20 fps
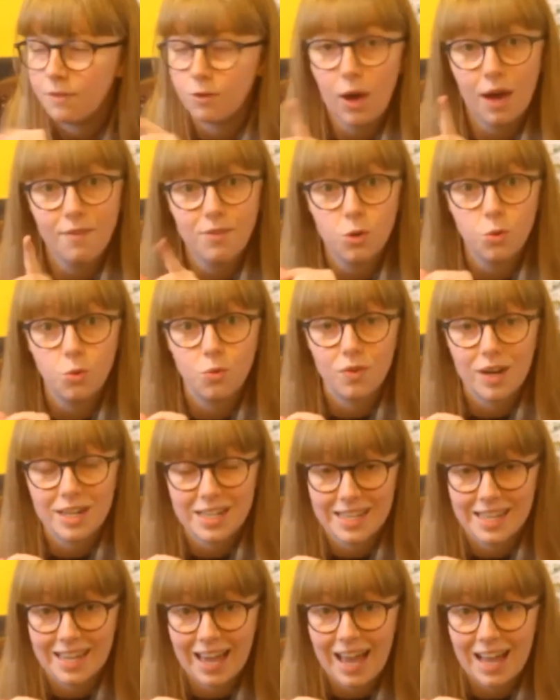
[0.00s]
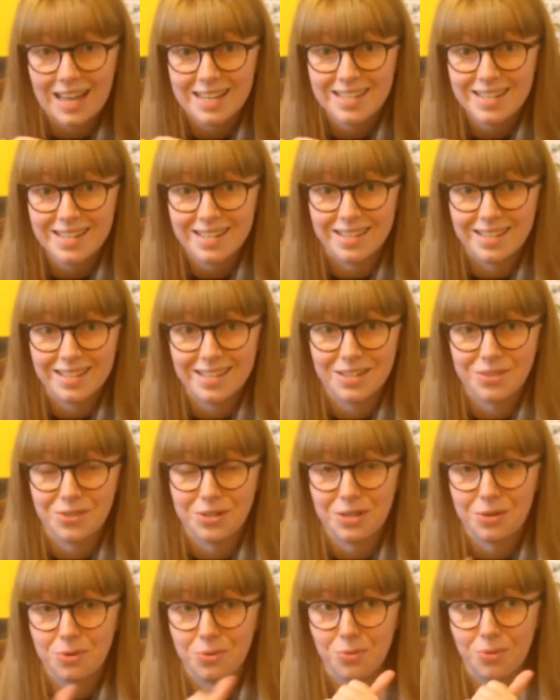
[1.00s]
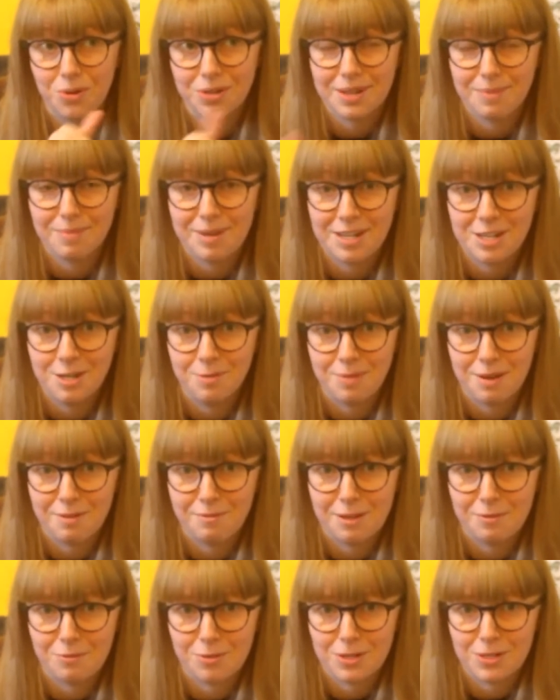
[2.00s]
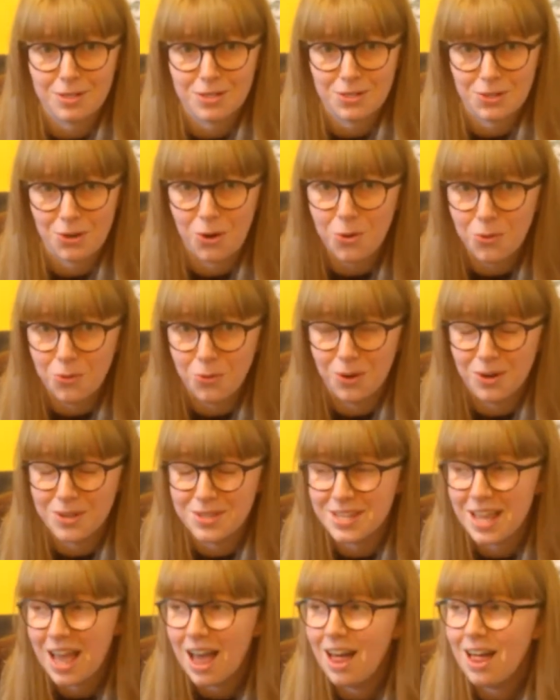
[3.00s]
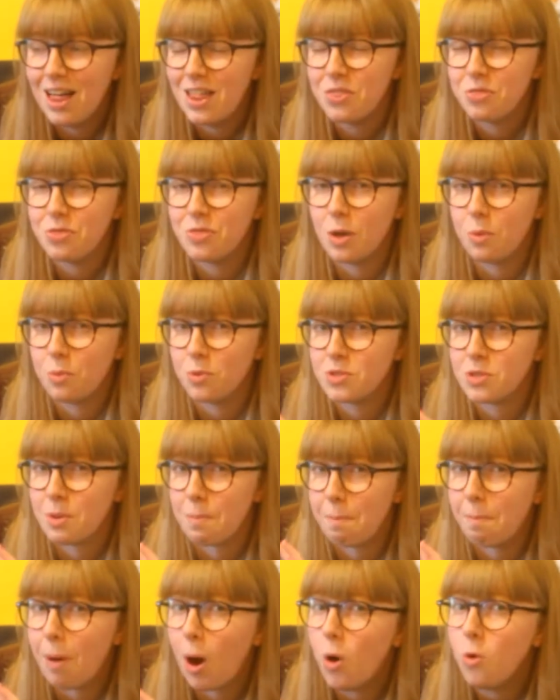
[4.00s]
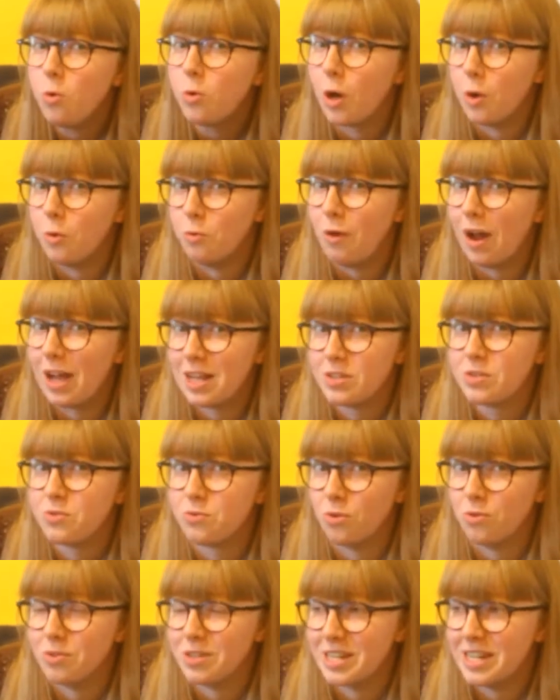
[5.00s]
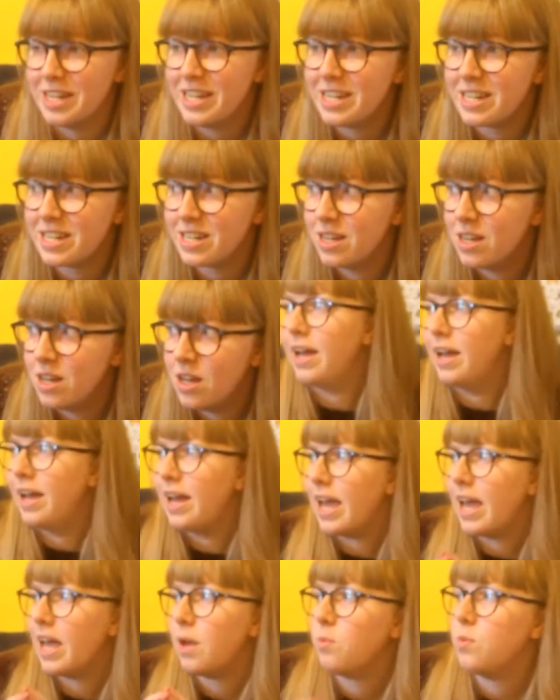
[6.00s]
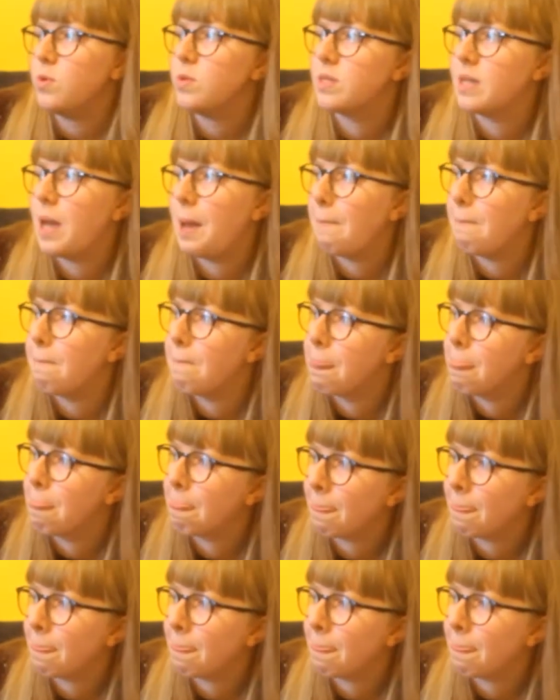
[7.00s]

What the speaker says: you haven't already guessed, considering what I mentioned my favourite song was, there was a pogo restaurant in it. It was a